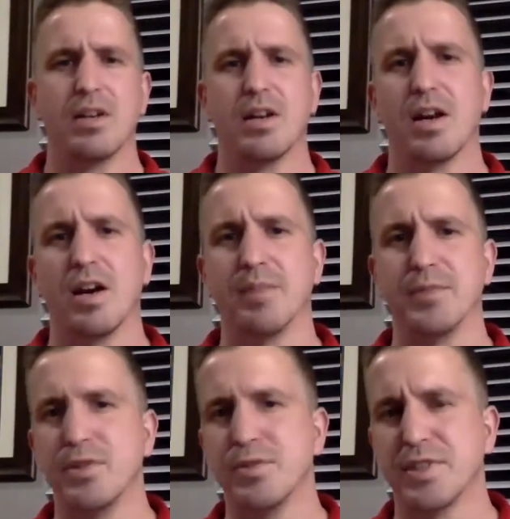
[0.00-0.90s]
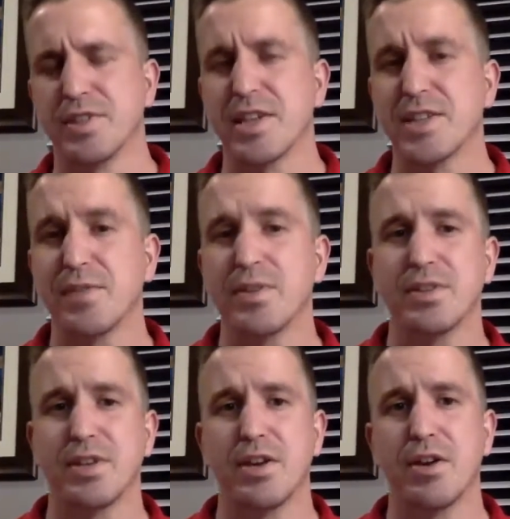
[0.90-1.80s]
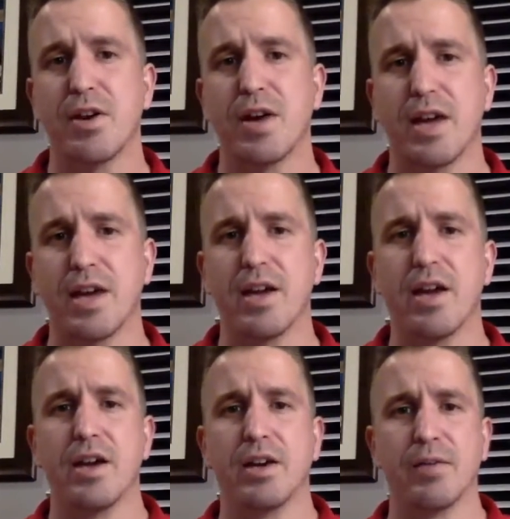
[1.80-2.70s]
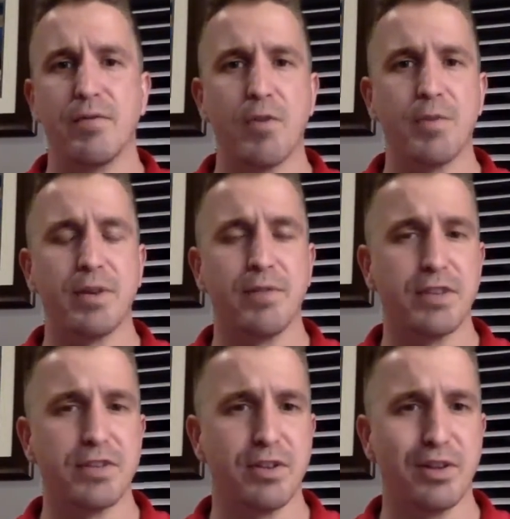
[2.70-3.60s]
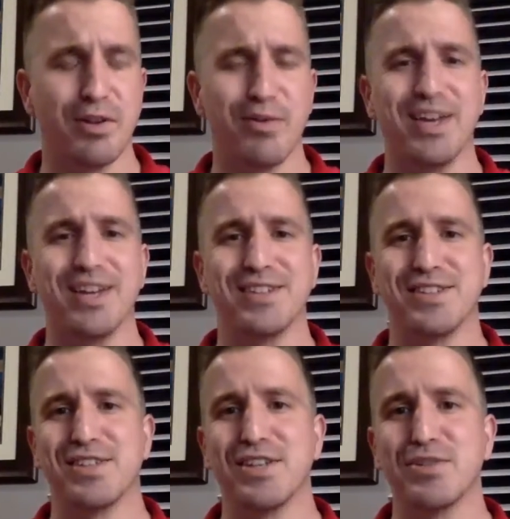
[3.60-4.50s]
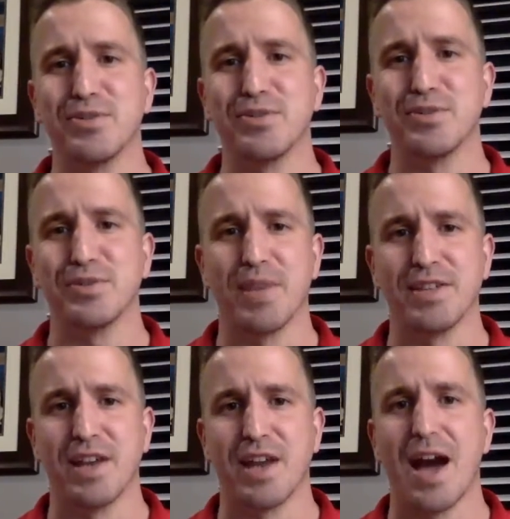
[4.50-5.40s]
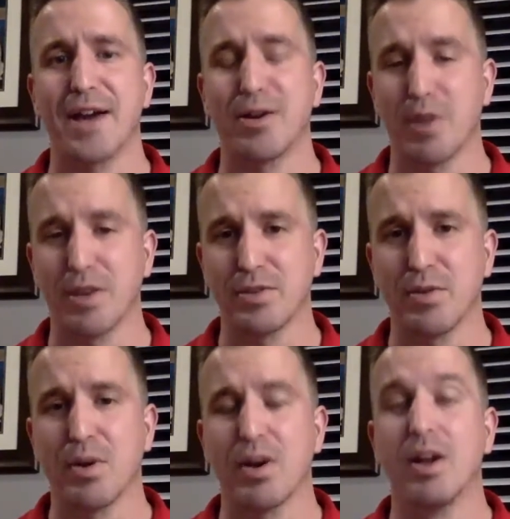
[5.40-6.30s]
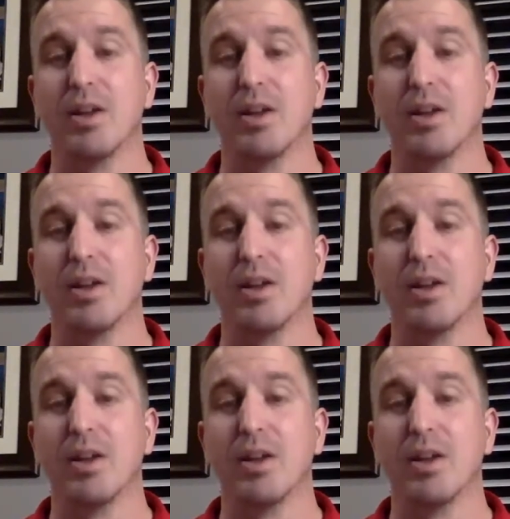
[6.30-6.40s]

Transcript: To successfully secure a conforming conventional loan, it is essential to maintain a high credit score,